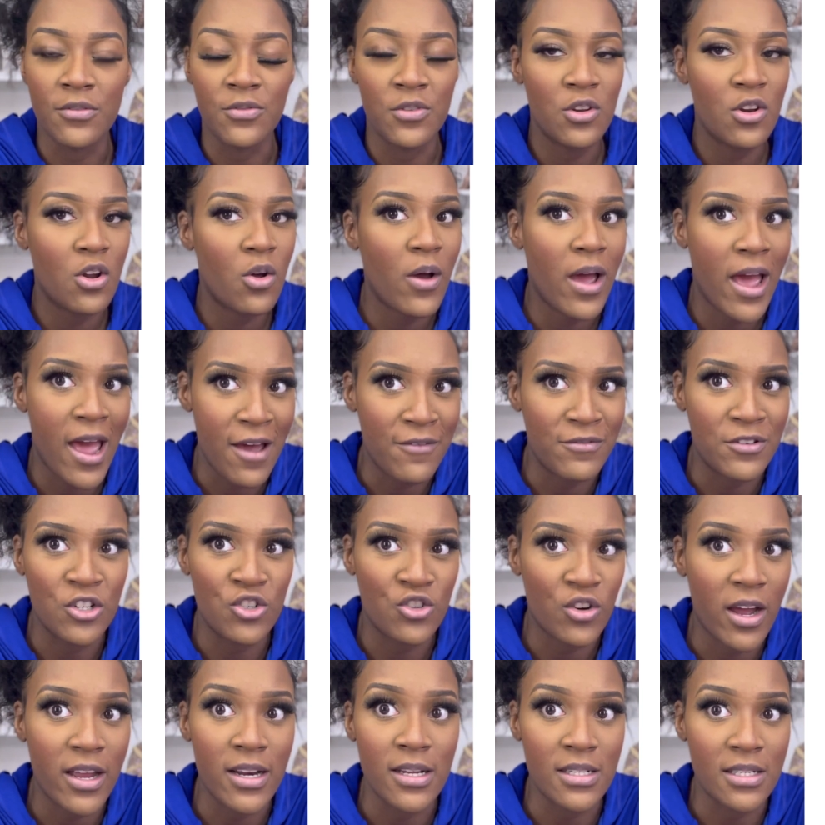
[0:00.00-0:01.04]
You don't have to
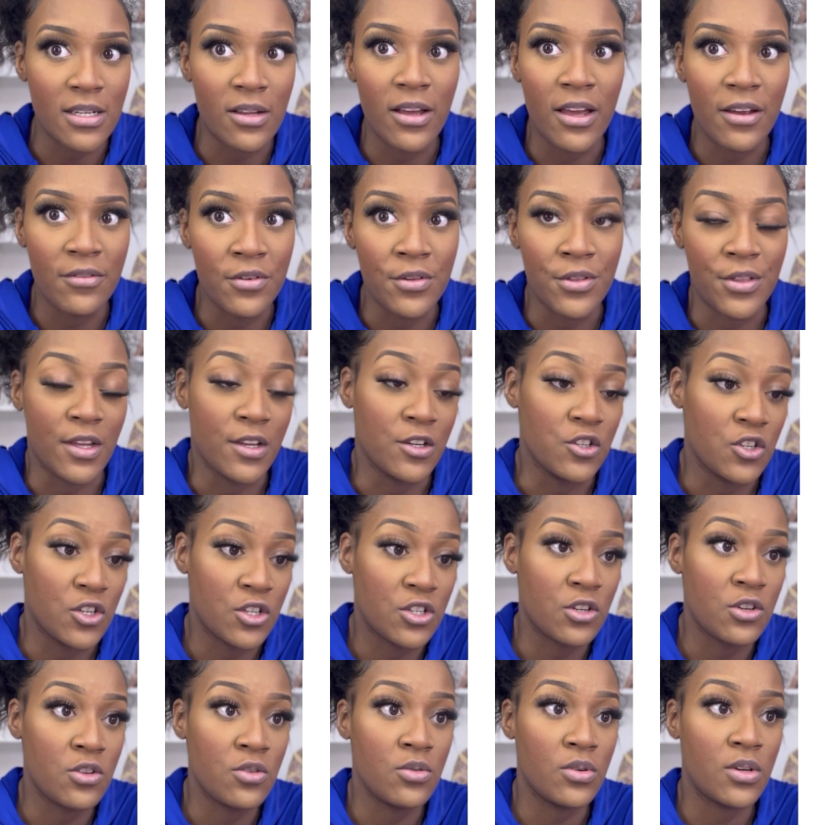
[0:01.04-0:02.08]
try to sell everything just
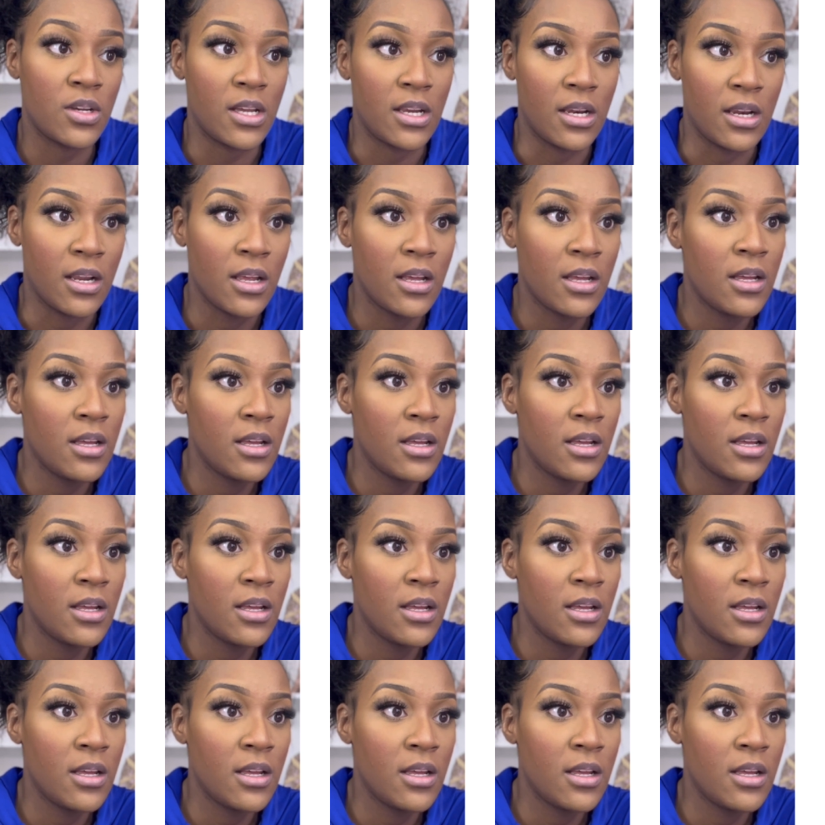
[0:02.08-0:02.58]
so you can